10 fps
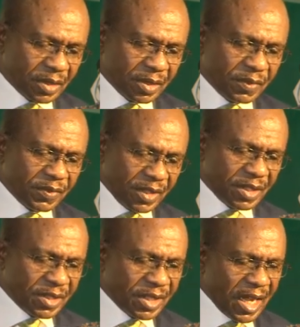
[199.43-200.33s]
This
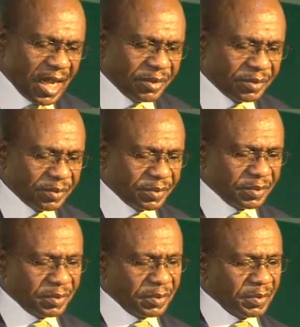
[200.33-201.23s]
dinner
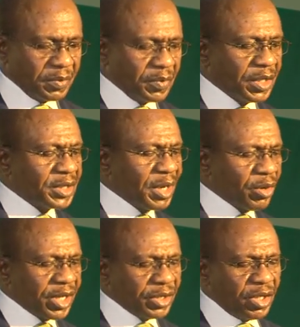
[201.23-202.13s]
is an
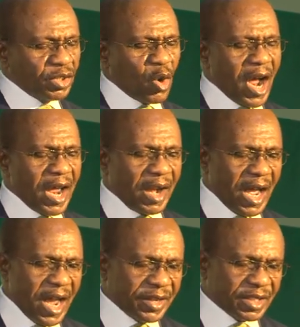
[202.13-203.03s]
occasion to
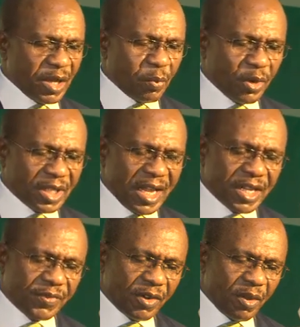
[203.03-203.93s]
highlight important
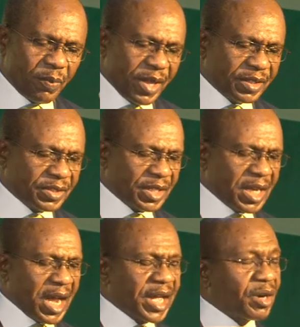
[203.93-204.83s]
developments in
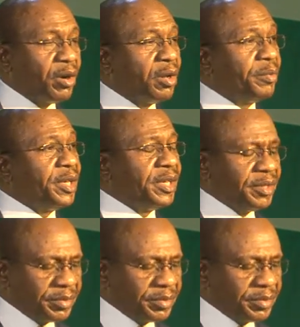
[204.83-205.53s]
our economy